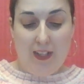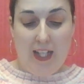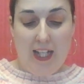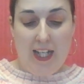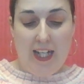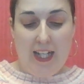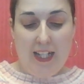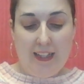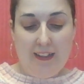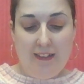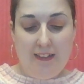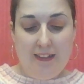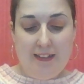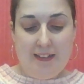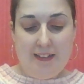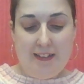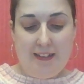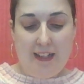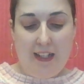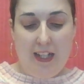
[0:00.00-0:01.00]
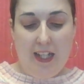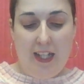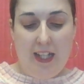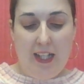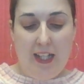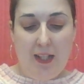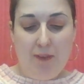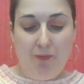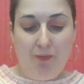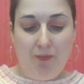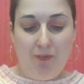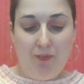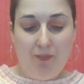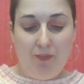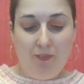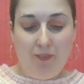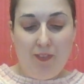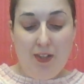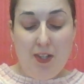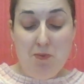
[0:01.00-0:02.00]
And um,
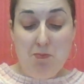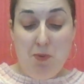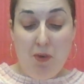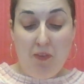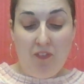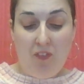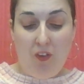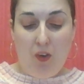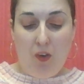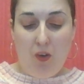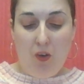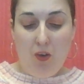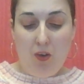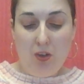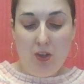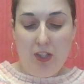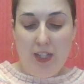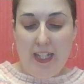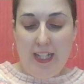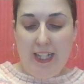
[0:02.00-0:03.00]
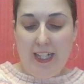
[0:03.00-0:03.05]
number four,